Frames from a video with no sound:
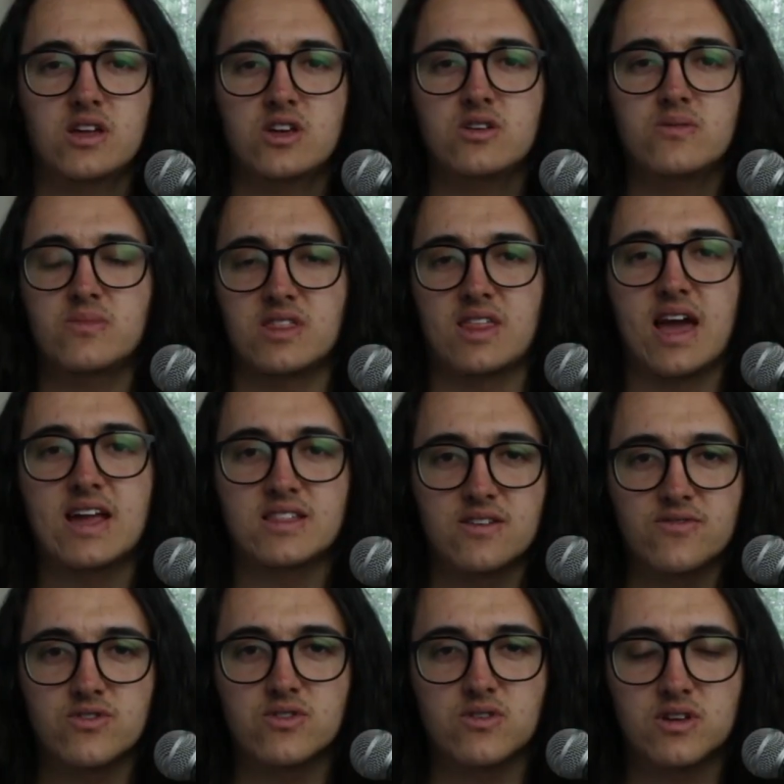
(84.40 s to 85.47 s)
it couldn't be that
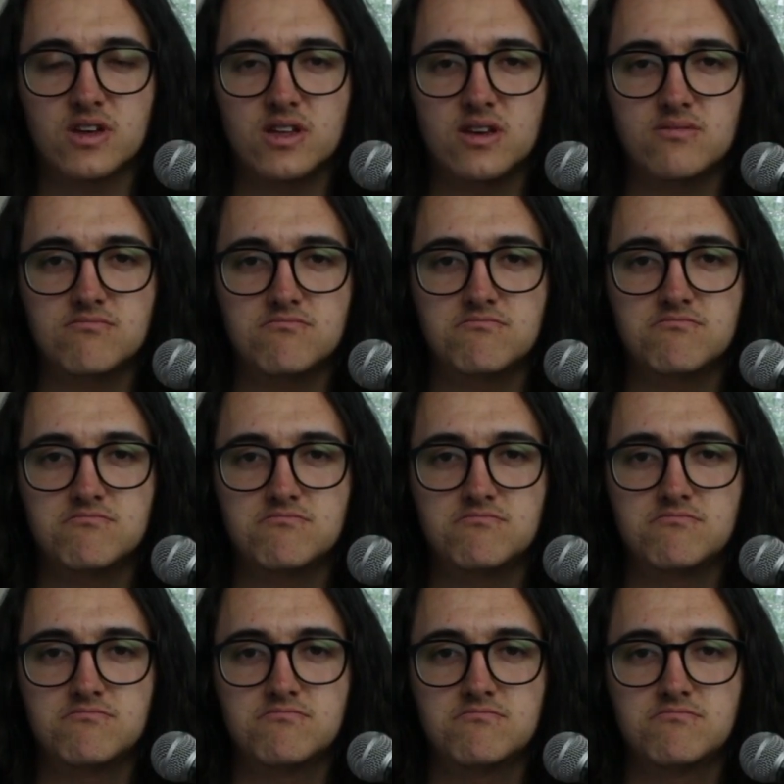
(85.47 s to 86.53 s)
difficult, could it?
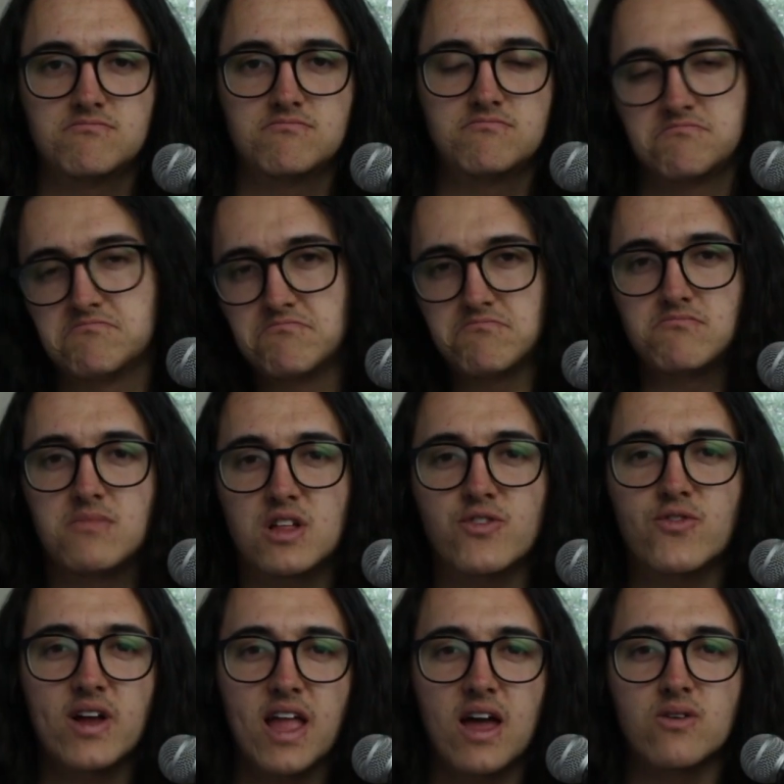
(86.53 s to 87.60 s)
Let's
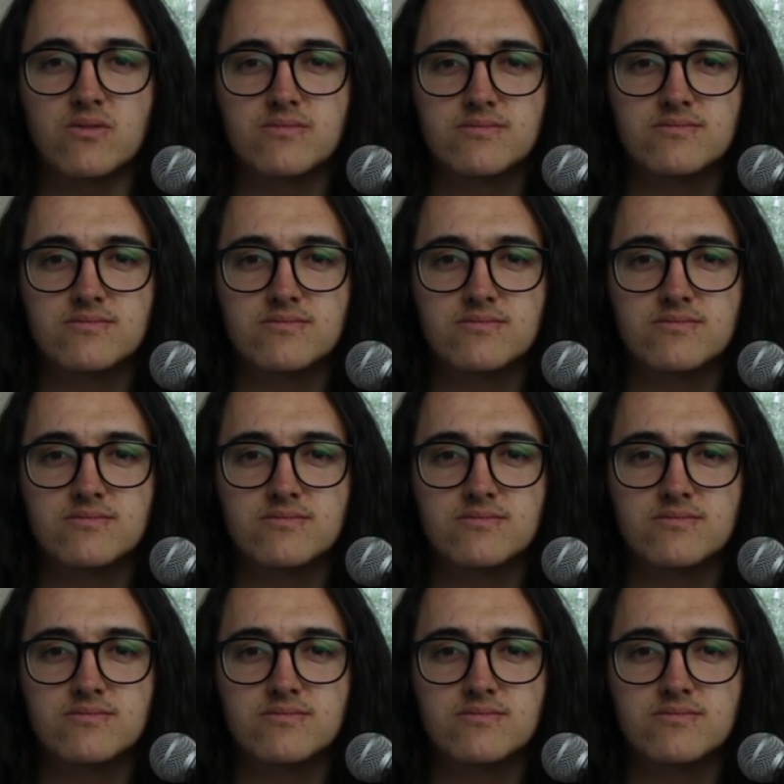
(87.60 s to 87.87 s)
find out.